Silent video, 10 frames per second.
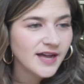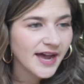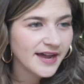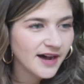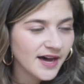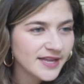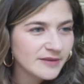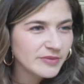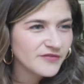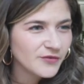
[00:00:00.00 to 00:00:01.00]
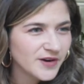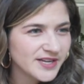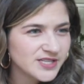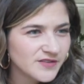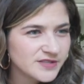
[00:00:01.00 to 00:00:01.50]
I got it before I
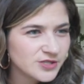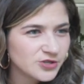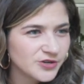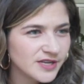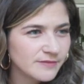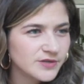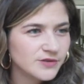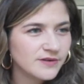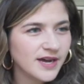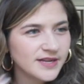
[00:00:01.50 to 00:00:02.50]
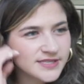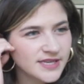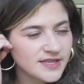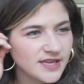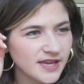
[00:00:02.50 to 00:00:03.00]
saw the stream. Do not say
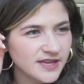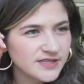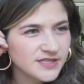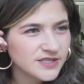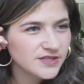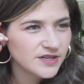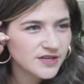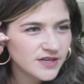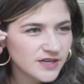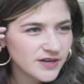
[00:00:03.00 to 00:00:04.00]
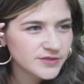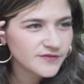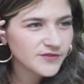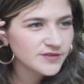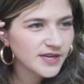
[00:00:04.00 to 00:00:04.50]
the answer. It was a
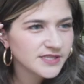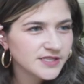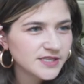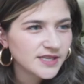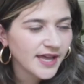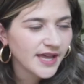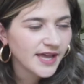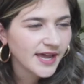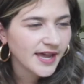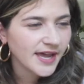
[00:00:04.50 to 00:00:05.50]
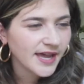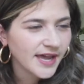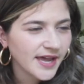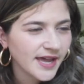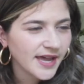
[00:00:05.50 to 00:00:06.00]
few seconds delayed.
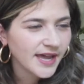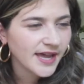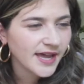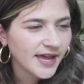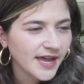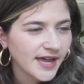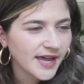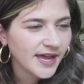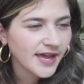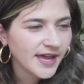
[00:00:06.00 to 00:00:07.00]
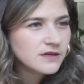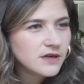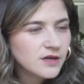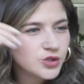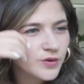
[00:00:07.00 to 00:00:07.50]
I answered.
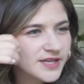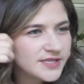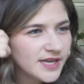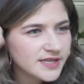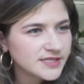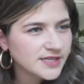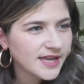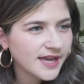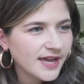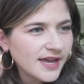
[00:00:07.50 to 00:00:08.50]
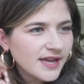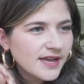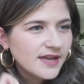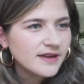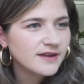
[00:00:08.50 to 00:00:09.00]
20-second
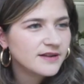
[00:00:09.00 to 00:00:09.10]
delay.